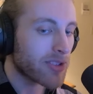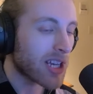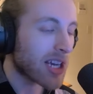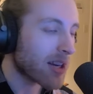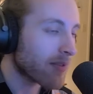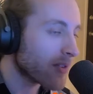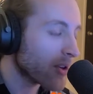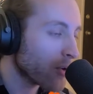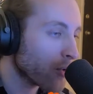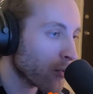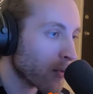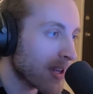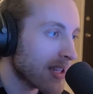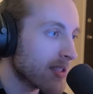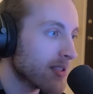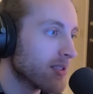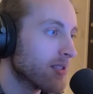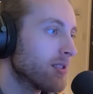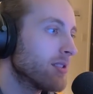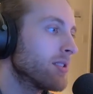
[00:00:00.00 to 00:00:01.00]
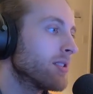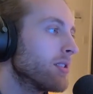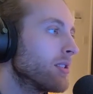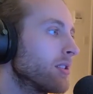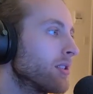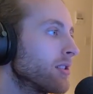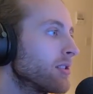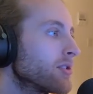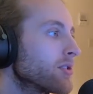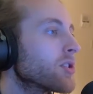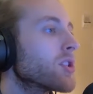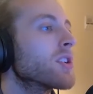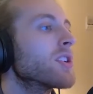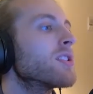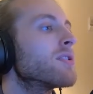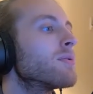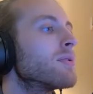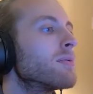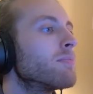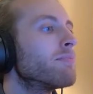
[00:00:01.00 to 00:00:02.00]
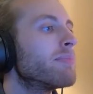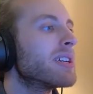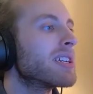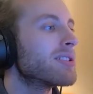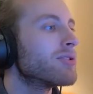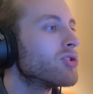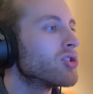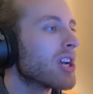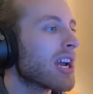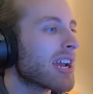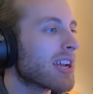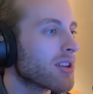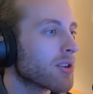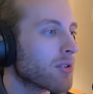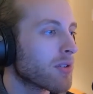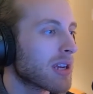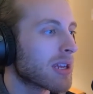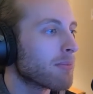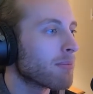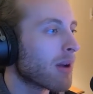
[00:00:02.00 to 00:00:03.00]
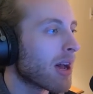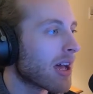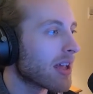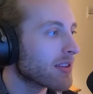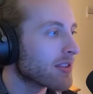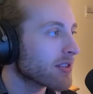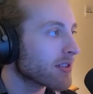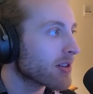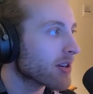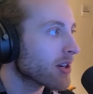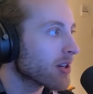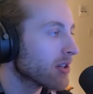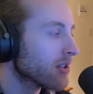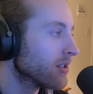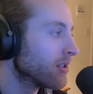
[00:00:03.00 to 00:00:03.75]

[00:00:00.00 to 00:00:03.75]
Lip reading: out of your wrists, turn into a big giant green monster.